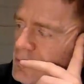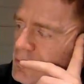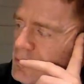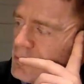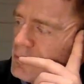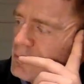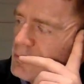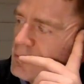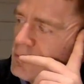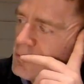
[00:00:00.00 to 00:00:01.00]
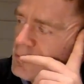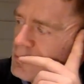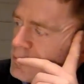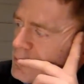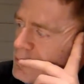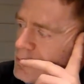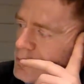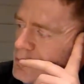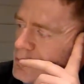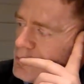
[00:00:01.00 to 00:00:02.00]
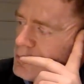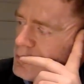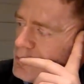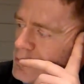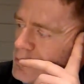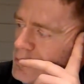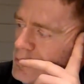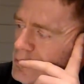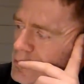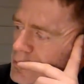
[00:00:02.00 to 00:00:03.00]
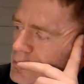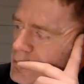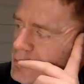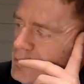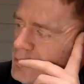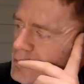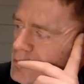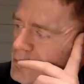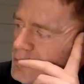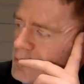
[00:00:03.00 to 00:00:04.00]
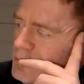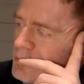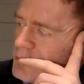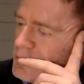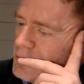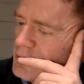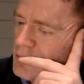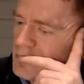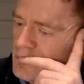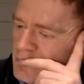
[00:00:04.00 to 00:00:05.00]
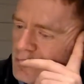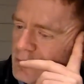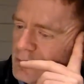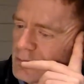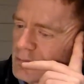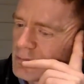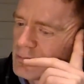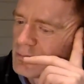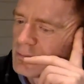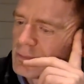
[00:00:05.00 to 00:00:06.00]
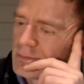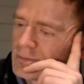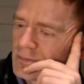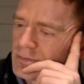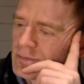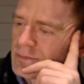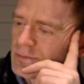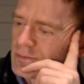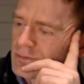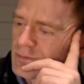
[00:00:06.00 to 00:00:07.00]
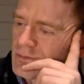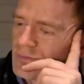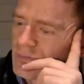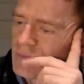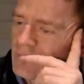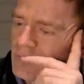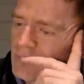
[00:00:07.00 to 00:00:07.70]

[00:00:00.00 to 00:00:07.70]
No words are spoken by the person on screen.